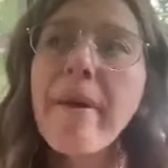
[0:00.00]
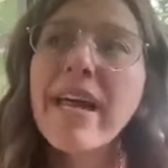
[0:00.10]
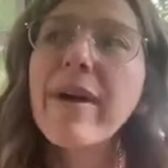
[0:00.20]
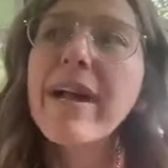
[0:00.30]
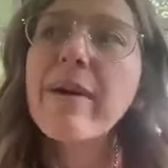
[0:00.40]

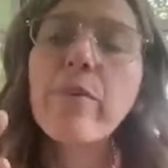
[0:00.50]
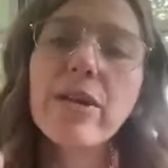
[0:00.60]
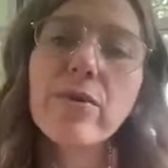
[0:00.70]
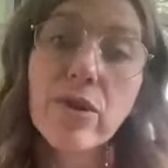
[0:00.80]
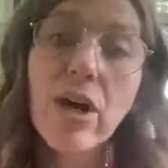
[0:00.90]
by the way,
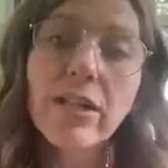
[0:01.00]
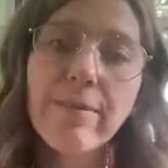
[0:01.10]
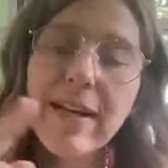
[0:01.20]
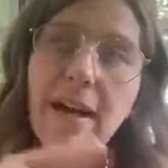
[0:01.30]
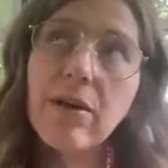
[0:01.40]
when you talked
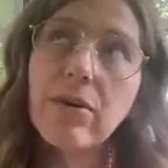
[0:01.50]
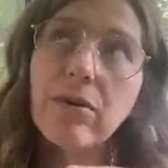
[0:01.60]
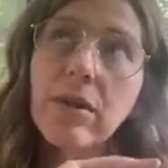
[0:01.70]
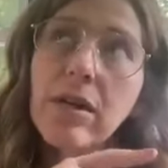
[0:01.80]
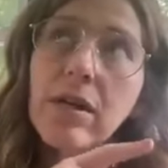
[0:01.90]
about
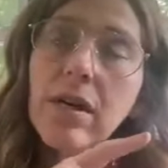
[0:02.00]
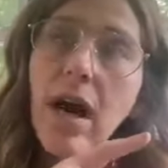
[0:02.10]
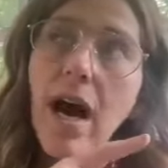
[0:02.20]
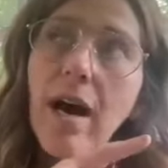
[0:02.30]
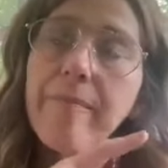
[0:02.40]
how
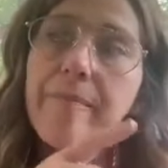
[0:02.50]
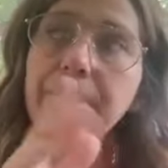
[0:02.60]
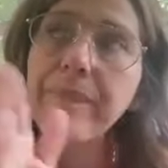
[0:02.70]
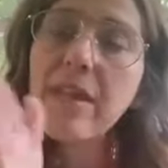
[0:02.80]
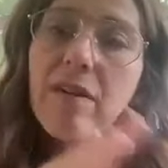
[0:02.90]

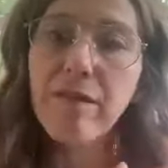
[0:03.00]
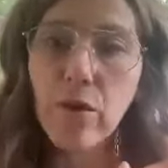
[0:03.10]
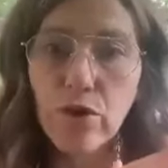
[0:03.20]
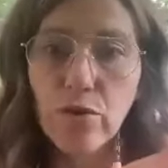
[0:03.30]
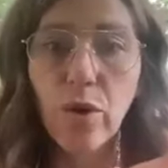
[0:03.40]
the
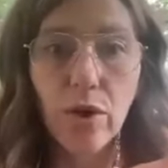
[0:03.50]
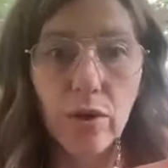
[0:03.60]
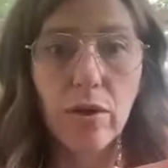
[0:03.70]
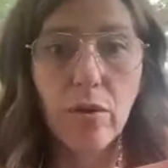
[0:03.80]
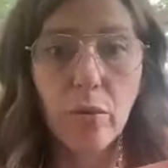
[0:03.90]

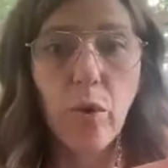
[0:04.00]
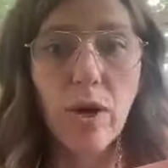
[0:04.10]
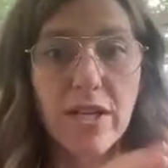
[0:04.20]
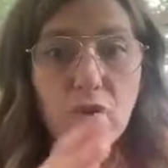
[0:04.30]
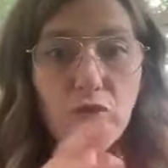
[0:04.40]
virtual
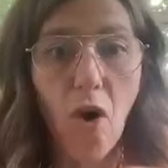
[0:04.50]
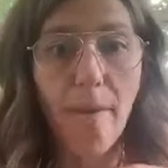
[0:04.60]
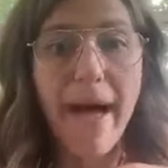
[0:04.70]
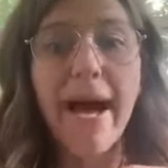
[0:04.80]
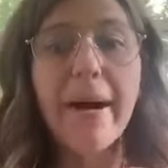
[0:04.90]
was a
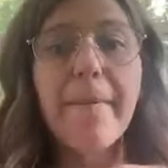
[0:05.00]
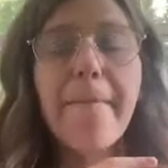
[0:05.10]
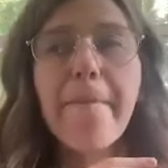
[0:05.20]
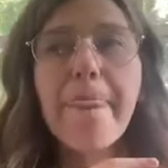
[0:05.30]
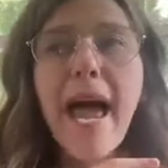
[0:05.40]
drawback,
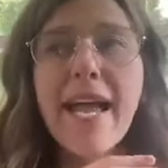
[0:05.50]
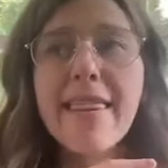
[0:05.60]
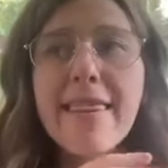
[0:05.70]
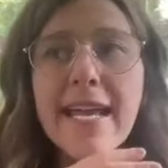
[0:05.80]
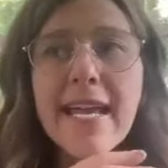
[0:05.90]
I
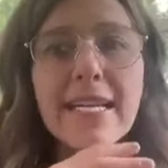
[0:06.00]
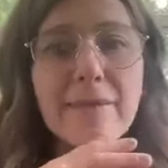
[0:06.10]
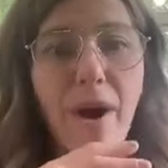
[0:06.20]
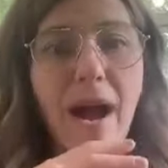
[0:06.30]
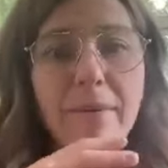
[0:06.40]
think
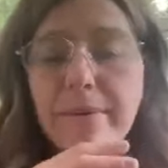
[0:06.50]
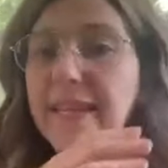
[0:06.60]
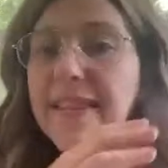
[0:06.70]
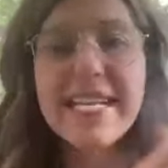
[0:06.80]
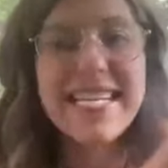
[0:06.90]
it's
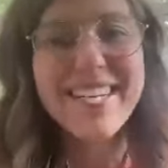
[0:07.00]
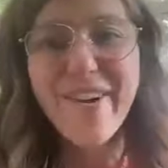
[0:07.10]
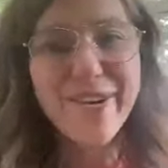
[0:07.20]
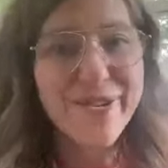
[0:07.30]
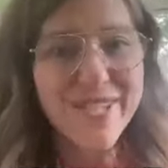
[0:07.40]
probably they
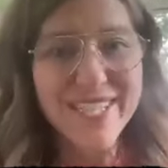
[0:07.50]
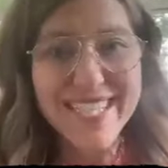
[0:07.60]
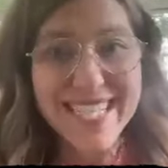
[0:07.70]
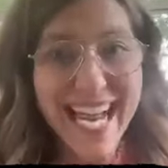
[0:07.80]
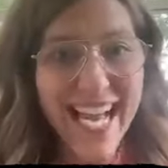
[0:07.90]
didn't
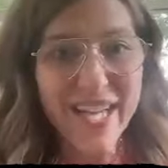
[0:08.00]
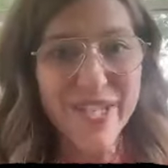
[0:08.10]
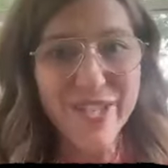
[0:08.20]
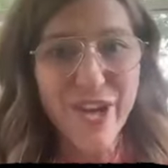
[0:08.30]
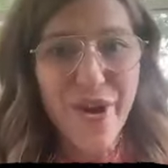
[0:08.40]

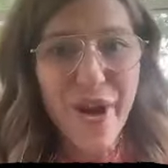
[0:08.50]
understand